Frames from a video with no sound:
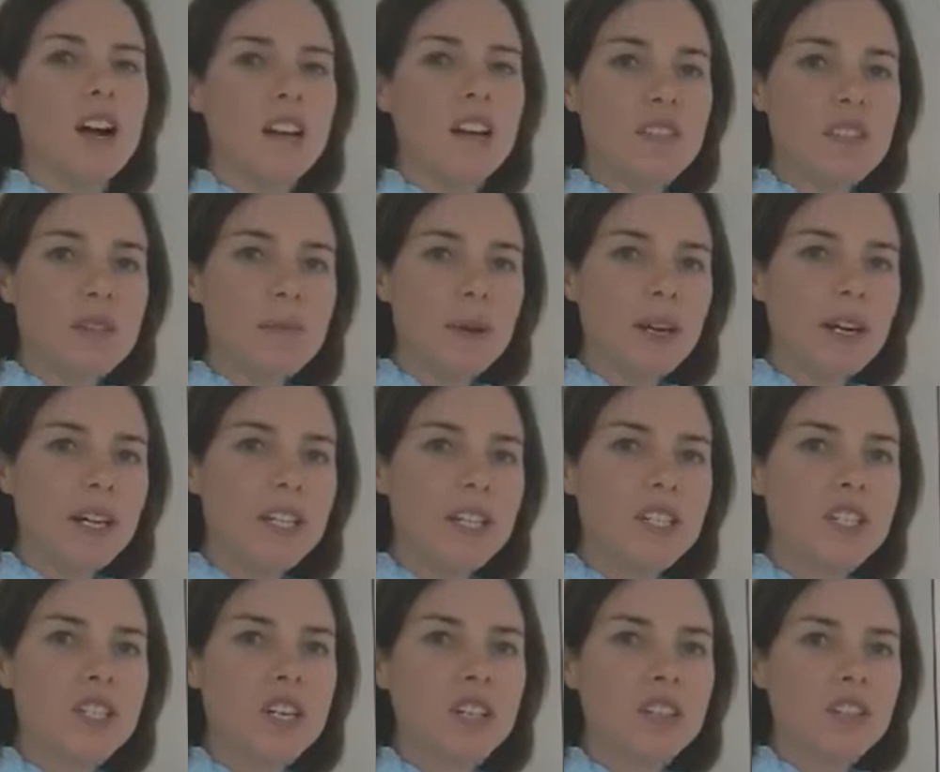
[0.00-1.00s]
Over the
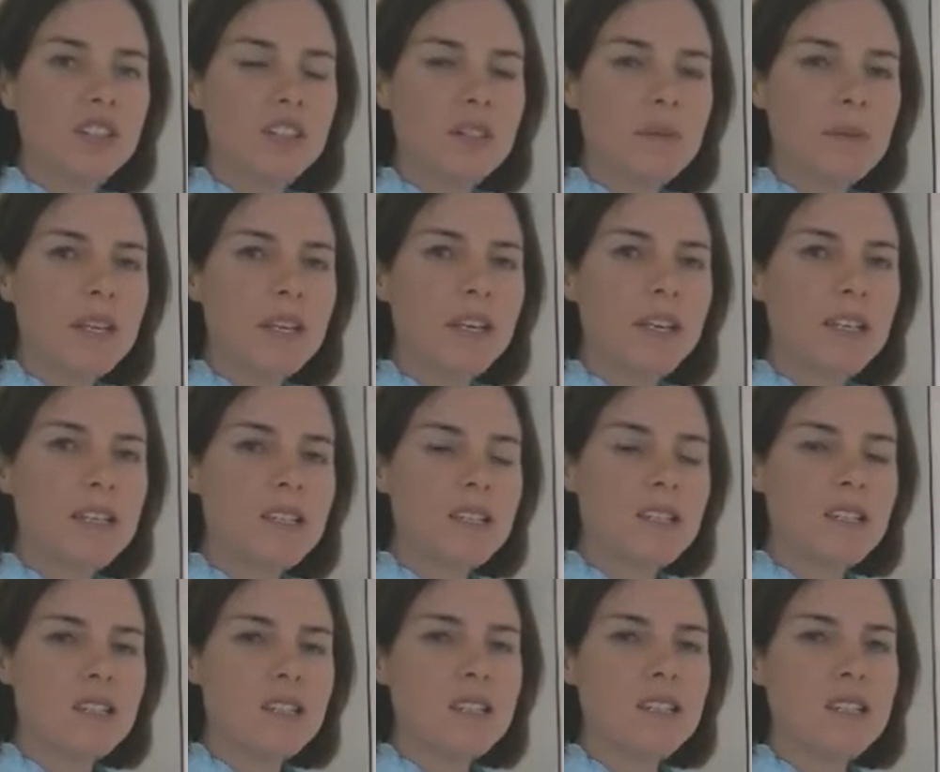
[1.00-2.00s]
page, I'll draw up the
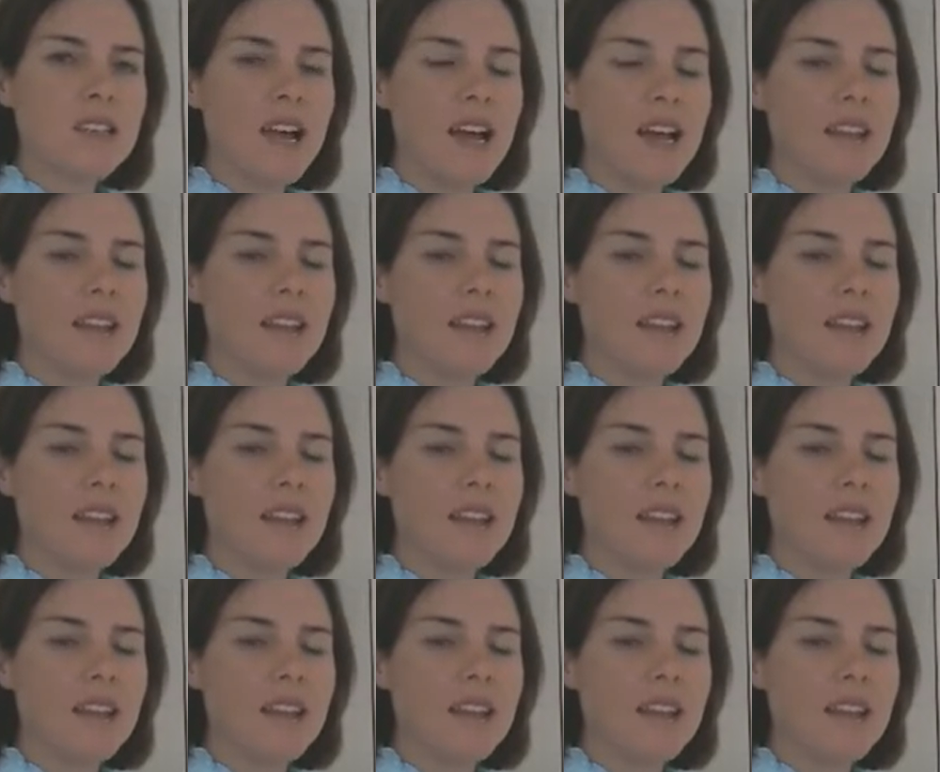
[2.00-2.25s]
axis